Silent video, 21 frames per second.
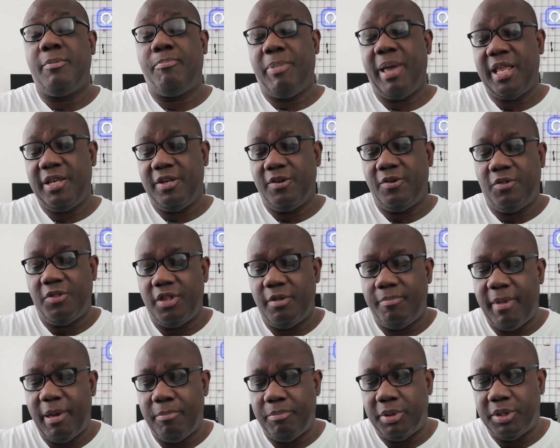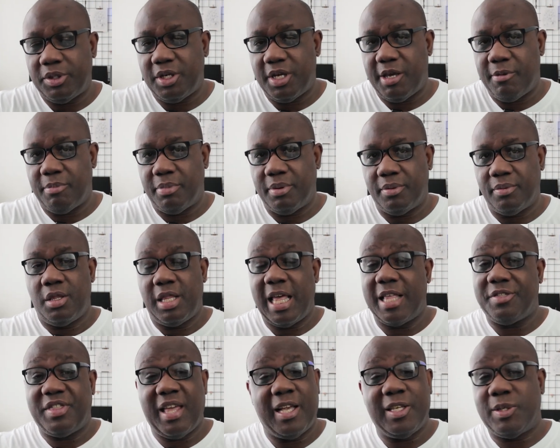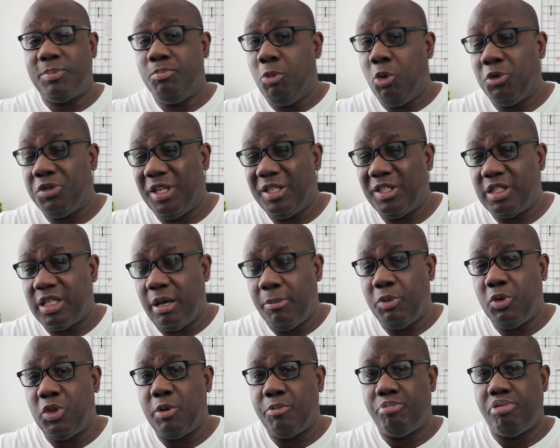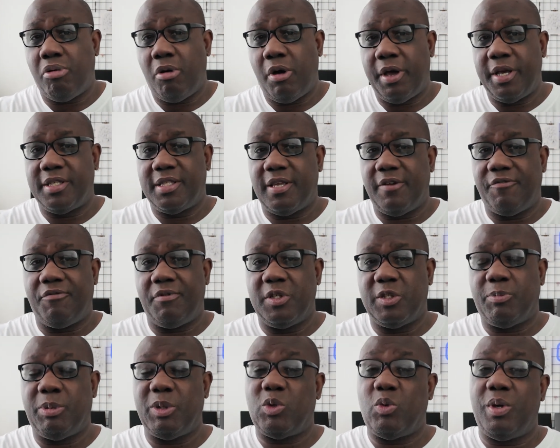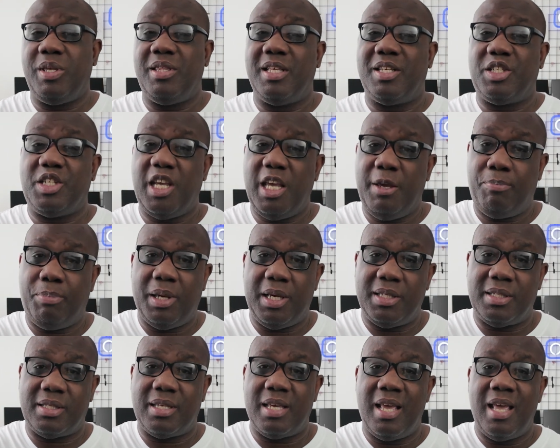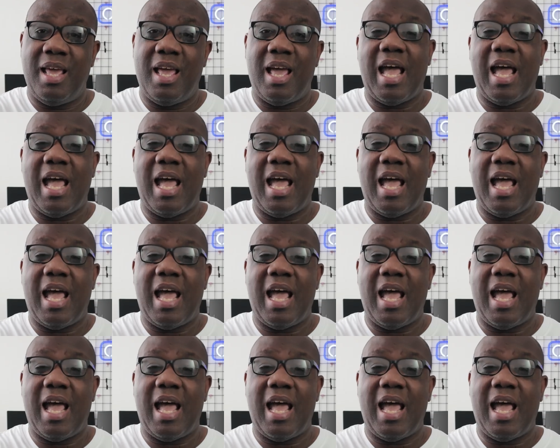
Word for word: depending on the membership. That, that's more than double the price difference between the cheapest